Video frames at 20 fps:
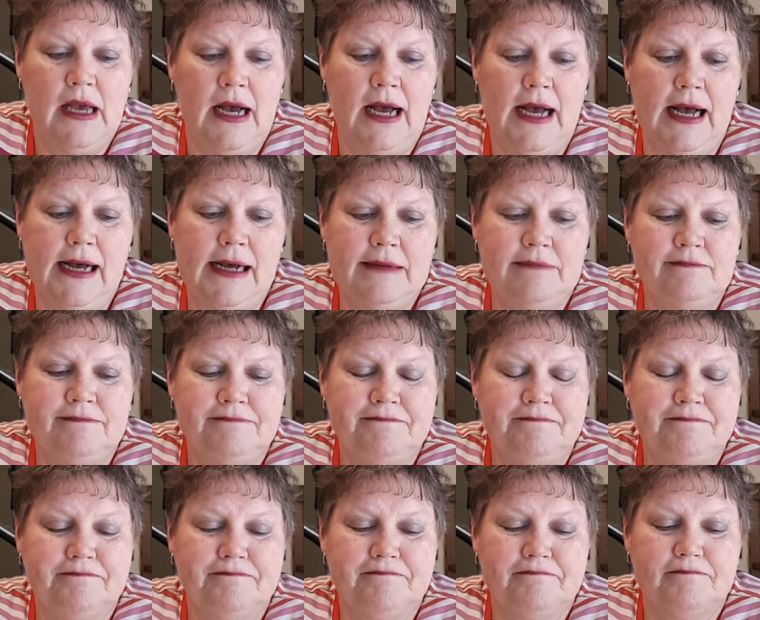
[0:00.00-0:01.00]

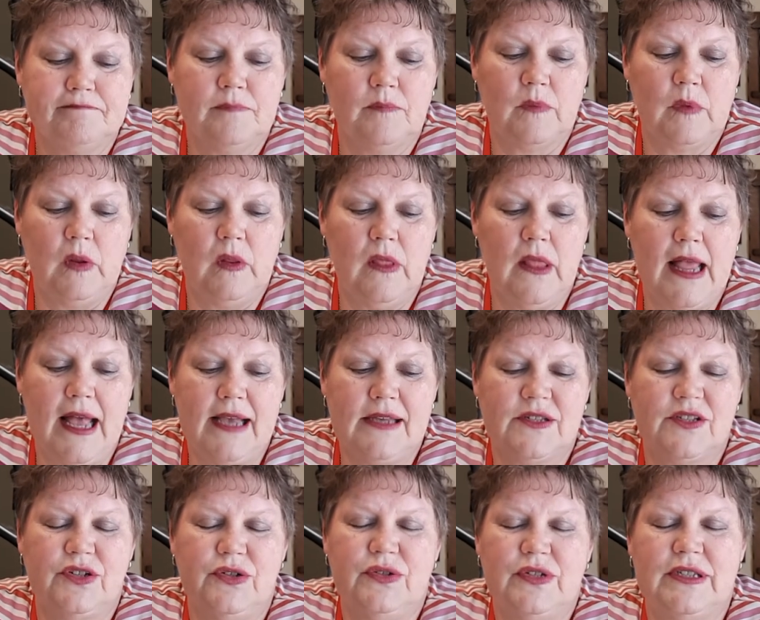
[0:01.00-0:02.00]
Um,
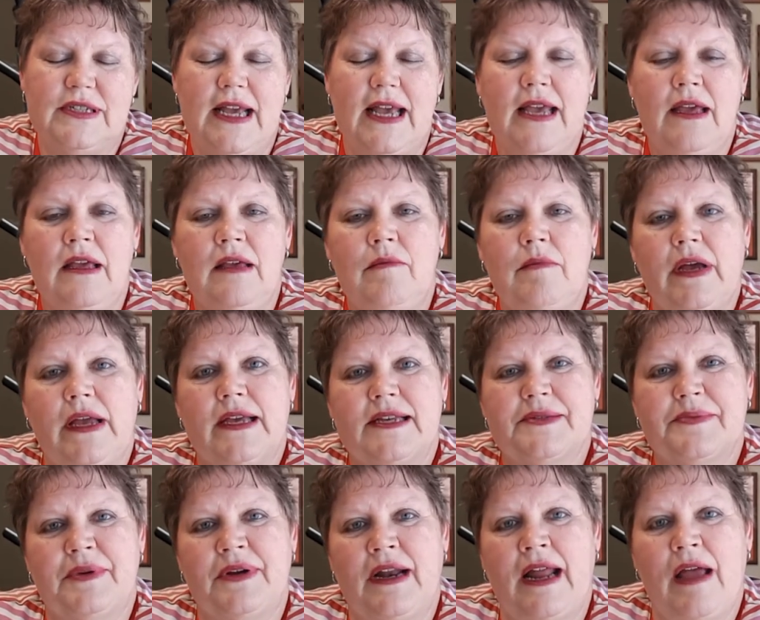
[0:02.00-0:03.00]
last Tuesday, my
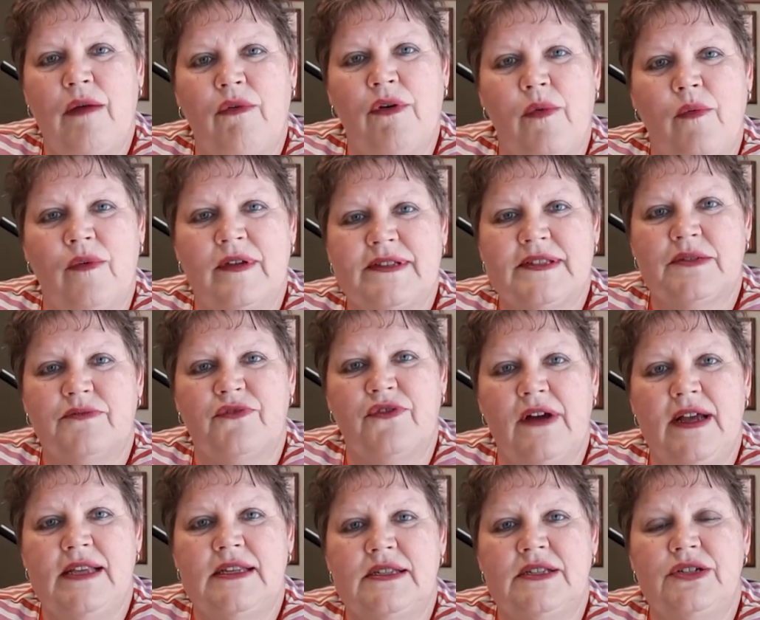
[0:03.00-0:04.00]
husband and I went with some
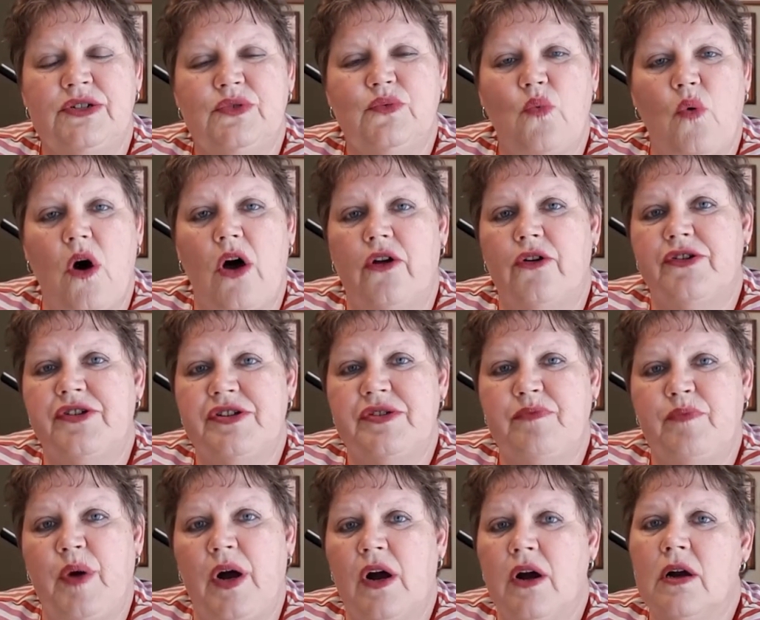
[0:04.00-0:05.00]
friends to
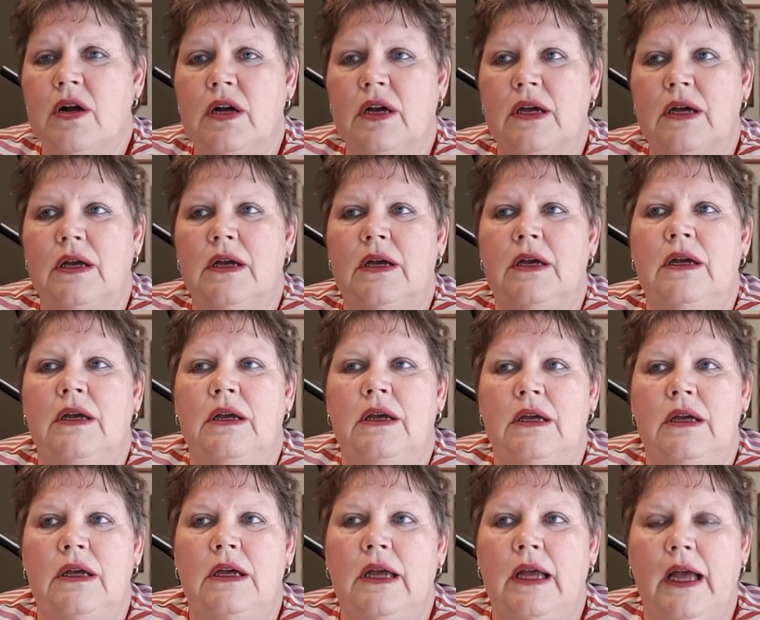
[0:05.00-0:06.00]
Waterton Park.
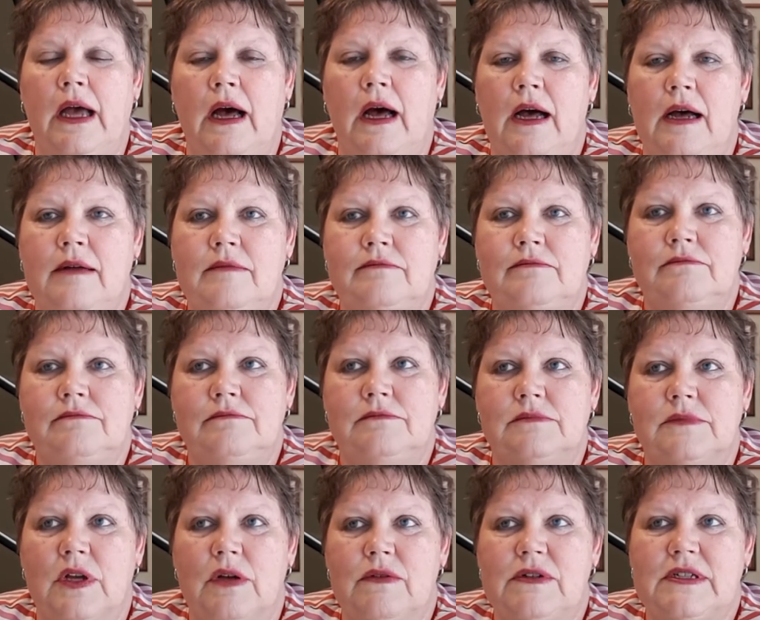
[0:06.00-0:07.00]
Um...
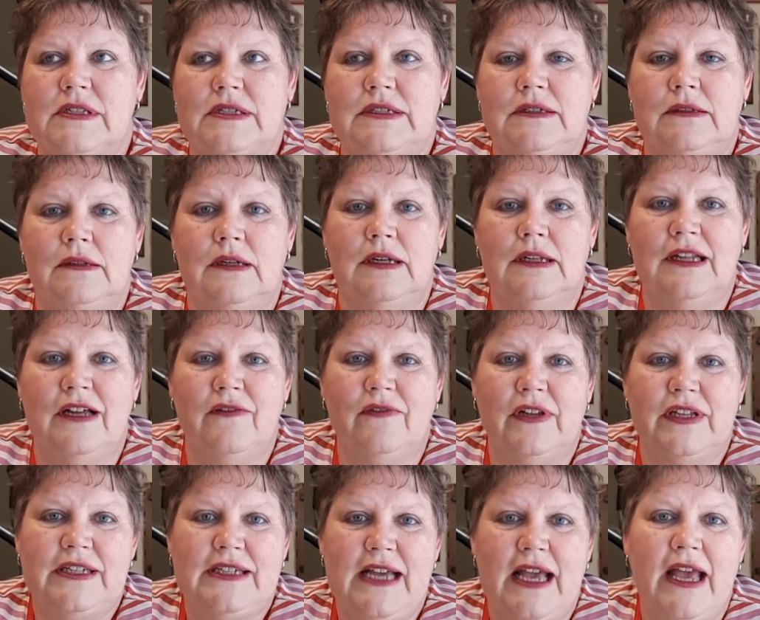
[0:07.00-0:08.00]
It was a, a
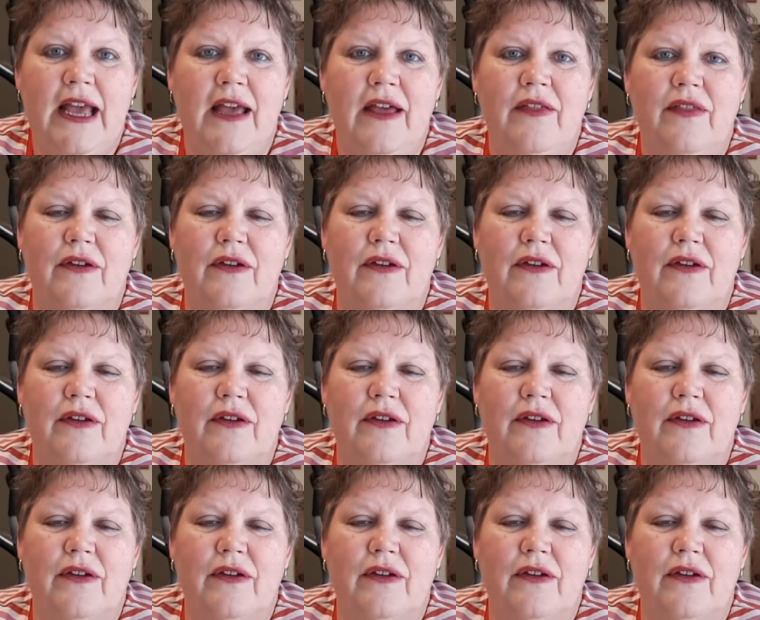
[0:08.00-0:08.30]
lovely day.